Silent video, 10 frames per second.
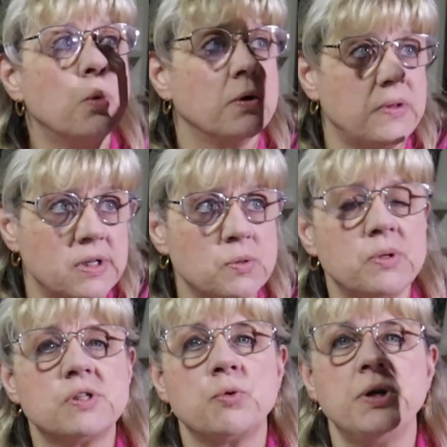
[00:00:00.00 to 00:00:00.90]
where this
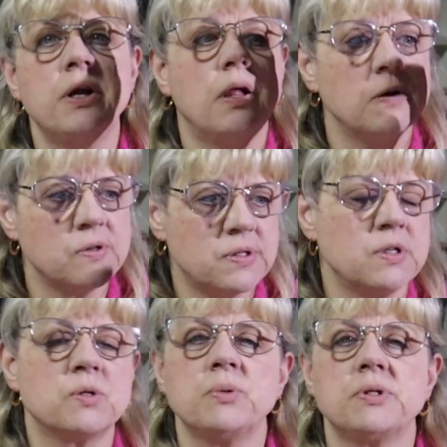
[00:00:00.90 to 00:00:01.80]
was $3,
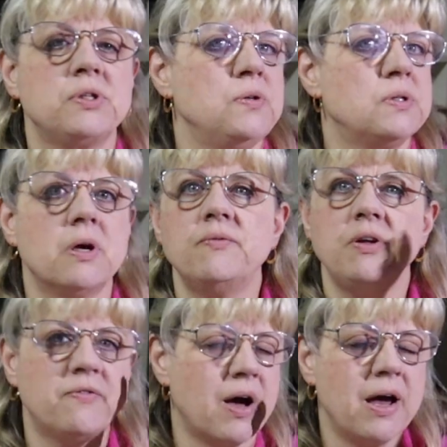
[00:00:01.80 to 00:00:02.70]
this was
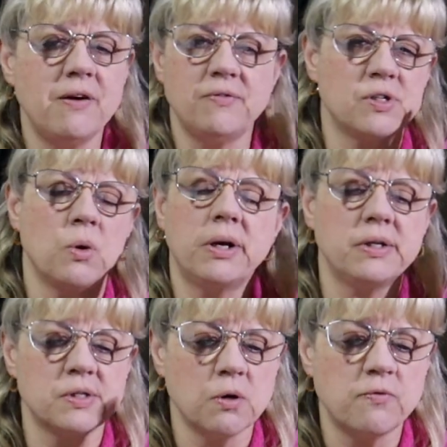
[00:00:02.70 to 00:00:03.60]
$2.75, so on
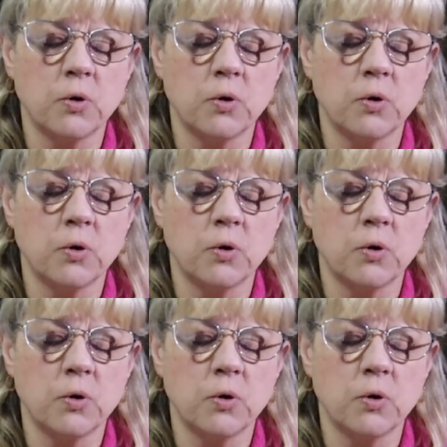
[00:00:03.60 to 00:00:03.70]
and so